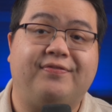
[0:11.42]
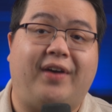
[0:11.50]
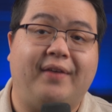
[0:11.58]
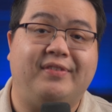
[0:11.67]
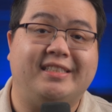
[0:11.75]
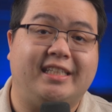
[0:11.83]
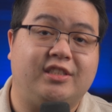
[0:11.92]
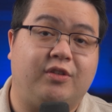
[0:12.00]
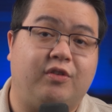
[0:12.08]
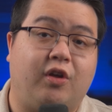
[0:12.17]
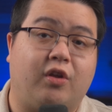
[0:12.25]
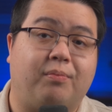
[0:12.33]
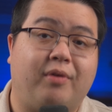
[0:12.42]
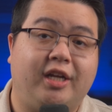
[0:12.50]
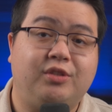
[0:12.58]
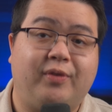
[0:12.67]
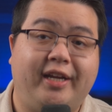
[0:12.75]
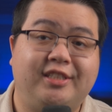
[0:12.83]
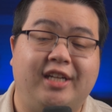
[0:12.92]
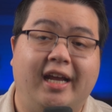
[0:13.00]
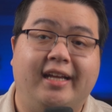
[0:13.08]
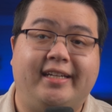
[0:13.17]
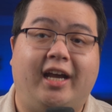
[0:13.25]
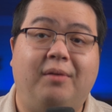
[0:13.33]
$500 to $600 price range
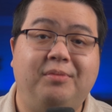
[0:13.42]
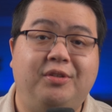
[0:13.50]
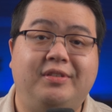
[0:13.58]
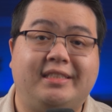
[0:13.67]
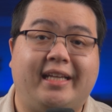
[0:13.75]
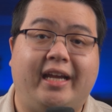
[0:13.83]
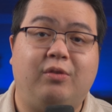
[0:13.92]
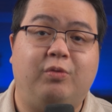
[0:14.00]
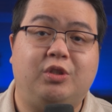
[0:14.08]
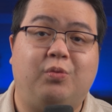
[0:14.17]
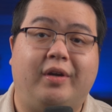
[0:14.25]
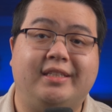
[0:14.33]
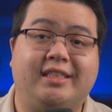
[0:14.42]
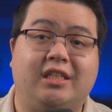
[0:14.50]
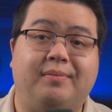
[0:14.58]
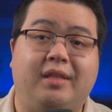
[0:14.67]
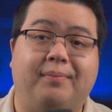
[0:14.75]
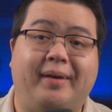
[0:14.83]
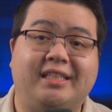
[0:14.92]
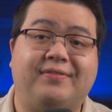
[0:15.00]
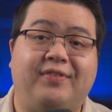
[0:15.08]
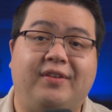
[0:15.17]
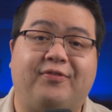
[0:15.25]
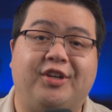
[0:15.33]
to help you decide which one is going to be the
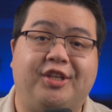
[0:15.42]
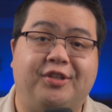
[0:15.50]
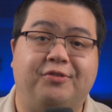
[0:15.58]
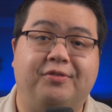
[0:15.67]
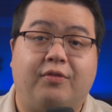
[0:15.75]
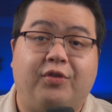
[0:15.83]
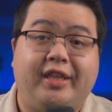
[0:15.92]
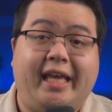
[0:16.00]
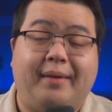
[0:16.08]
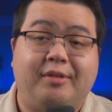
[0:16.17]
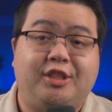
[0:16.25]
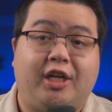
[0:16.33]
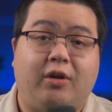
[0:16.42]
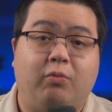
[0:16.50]
best fit for you. For the gaming chair,